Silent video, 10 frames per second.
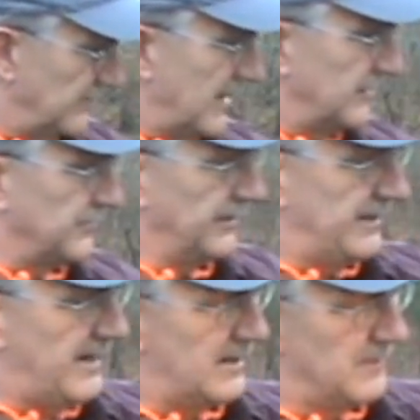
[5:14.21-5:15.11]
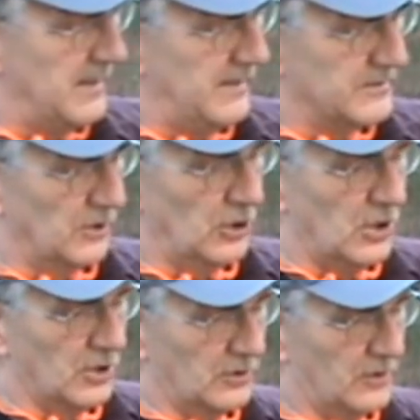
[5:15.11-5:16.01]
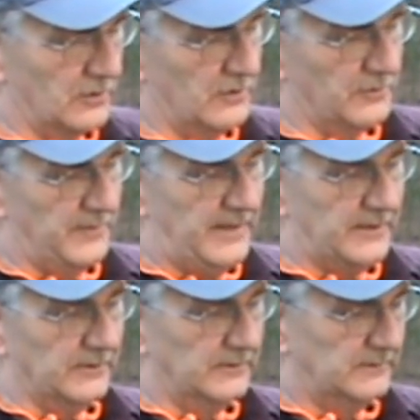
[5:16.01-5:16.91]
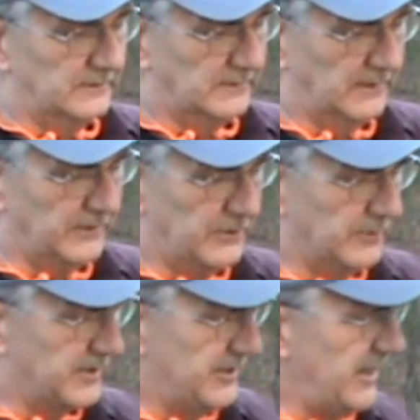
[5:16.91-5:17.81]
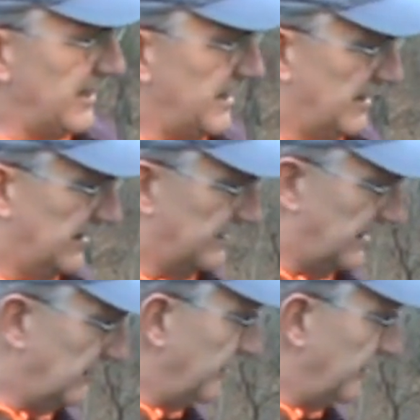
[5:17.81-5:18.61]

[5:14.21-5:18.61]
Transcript: old Model 29 of mine, has a long, long, long barrel. You would think that